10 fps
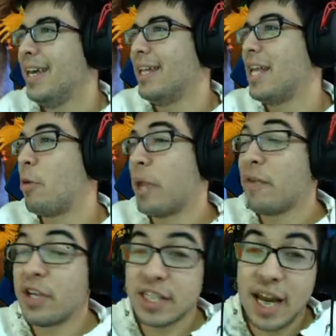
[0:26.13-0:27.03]
Now,
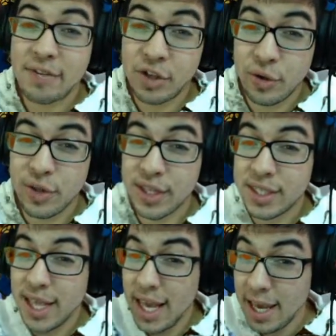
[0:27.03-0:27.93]
Behaviour doesn't have to do
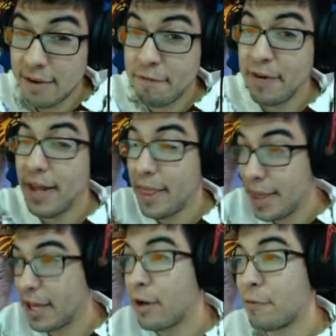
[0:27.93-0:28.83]
this if
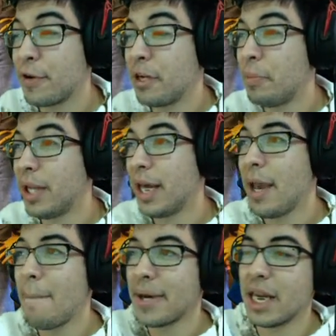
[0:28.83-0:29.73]
they go free to
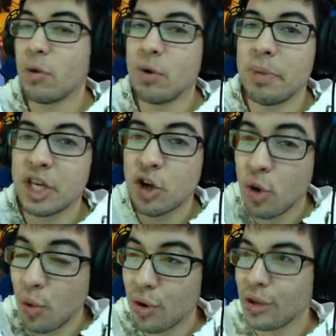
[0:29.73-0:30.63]
play, but it would be
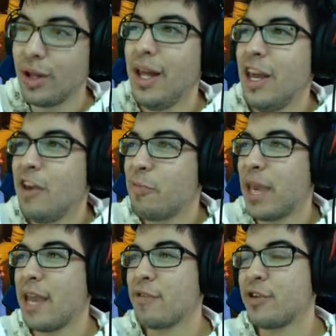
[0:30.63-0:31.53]
cool if
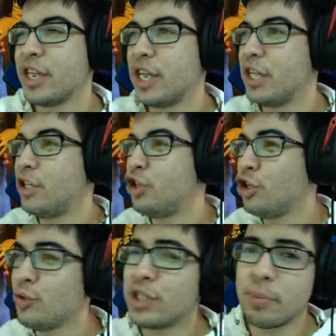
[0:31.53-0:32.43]
Behaviour did
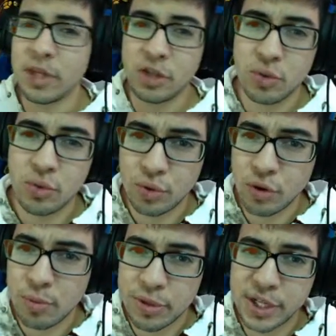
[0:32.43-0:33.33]
do something to
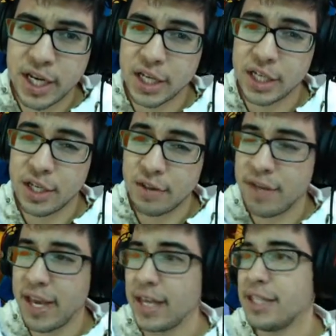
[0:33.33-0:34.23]
show appreciation to the
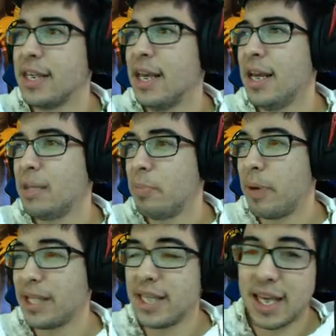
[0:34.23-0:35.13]
fans
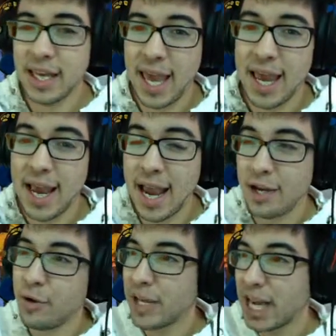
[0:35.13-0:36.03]
by saying, hey, I
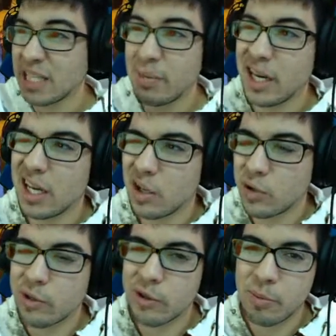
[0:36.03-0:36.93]
know you guys might not
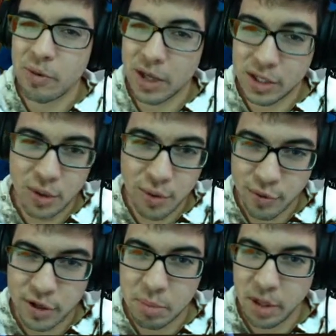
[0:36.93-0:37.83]
agree with us going
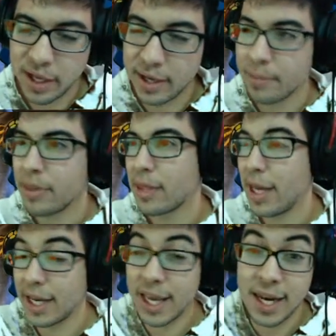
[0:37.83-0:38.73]
free to play.
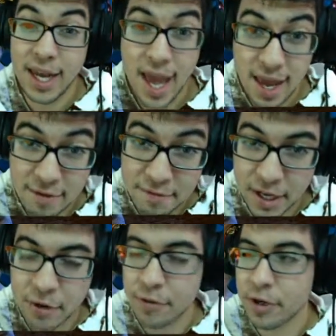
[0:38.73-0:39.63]
And again, if
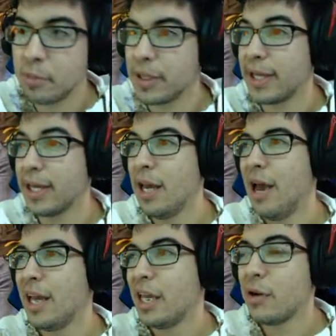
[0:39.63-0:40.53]
they go free to play,
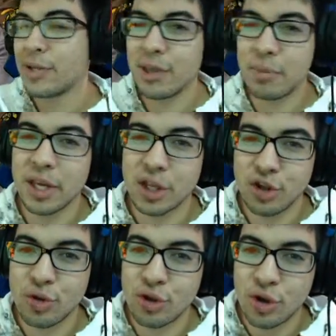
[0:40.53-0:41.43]
here is something
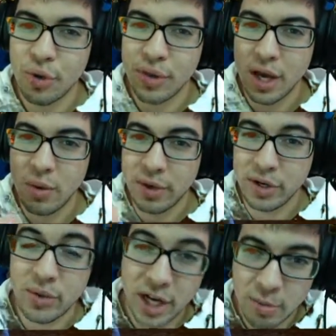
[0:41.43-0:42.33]
to show that we
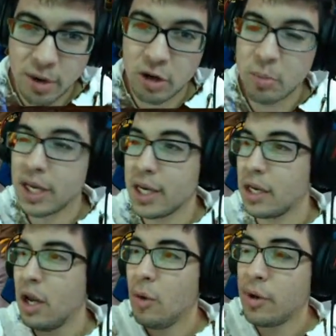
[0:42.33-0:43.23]
do care about your
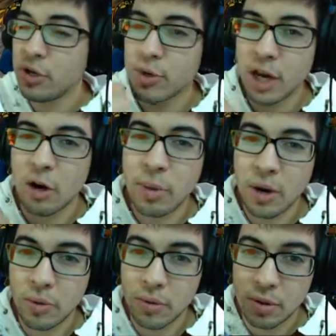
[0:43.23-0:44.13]
opinion, we do care
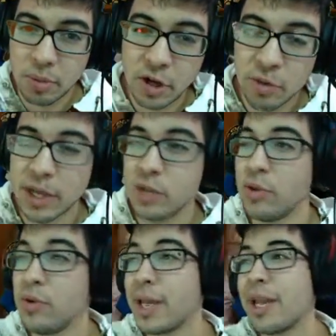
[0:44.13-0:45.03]
about the player base, we
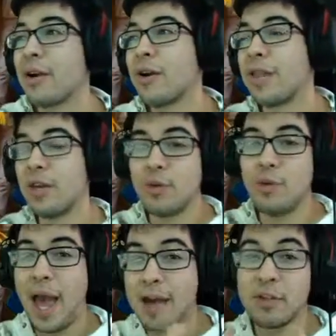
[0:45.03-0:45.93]
do care that
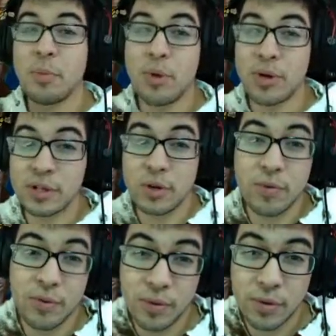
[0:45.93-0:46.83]
you have supported us
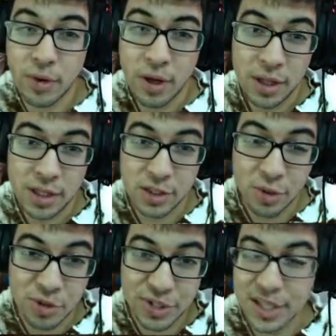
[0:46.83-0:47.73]
over these
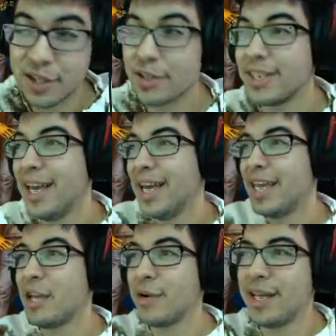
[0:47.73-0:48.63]
numerous years.
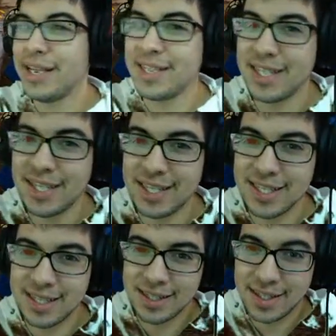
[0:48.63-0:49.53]
Here is
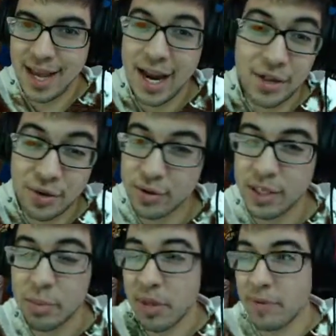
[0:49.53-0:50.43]
this either
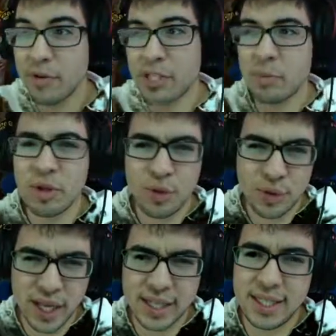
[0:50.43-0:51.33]
something very similar
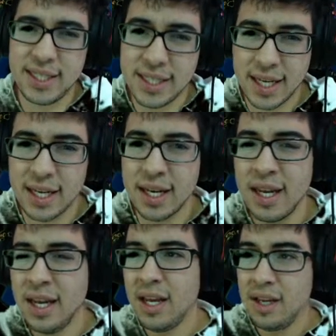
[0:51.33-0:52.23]
to a legacy
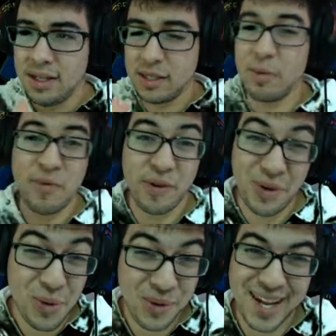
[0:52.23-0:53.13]
skin, something very
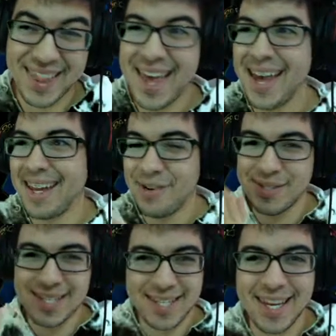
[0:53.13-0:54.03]
cool like that.
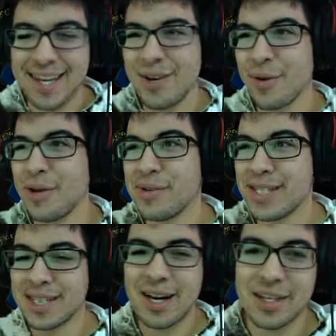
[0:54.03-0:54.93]
Here's the skin, or here's
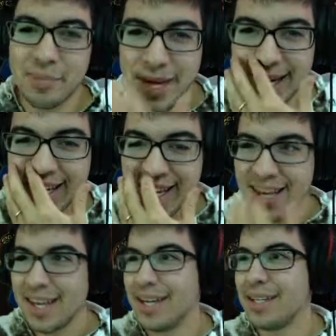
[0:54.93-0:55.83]
this cosmetic
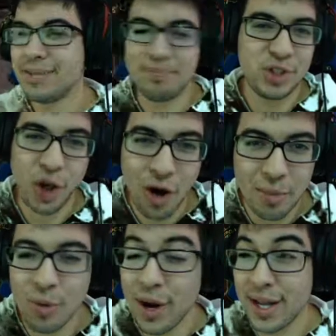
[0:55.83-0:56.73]

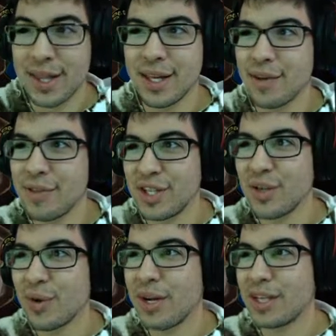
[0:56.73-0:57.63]
charm or anything of the
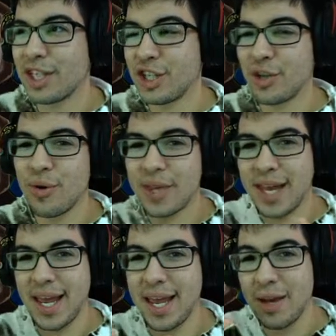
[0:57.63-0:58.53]
sort to show
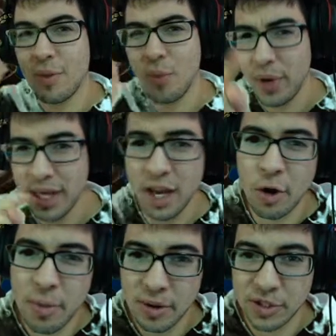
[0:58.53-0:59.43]
that, hey, we
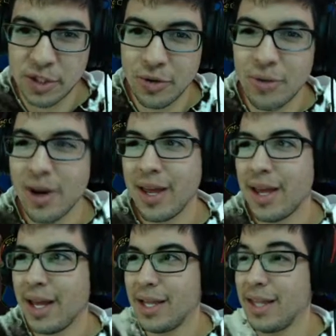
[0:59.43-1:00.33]
care about you.
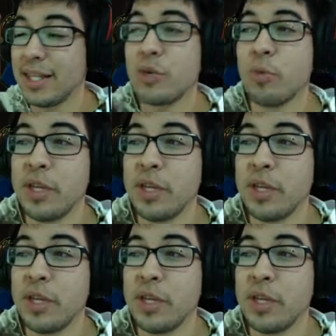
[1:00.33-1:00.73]
And this would be